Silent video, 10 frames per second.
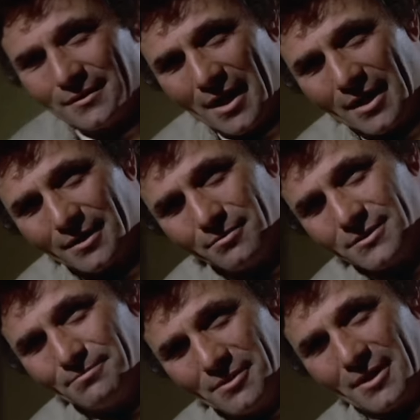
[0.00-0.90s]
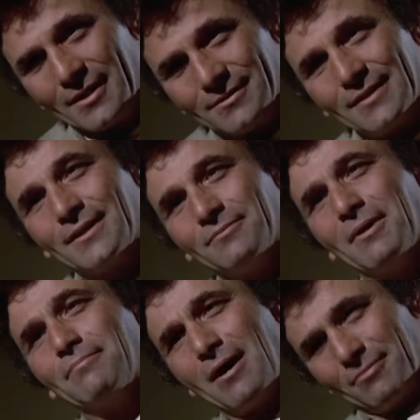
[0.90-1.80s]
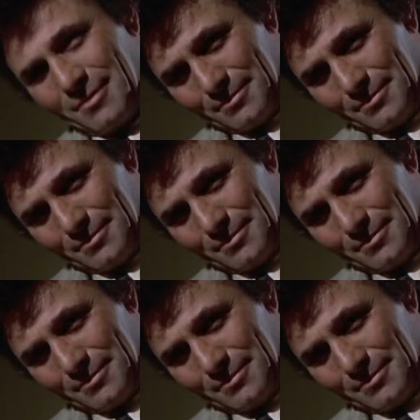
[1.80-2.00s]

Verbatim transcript: I closed the book, I sat there with my mouth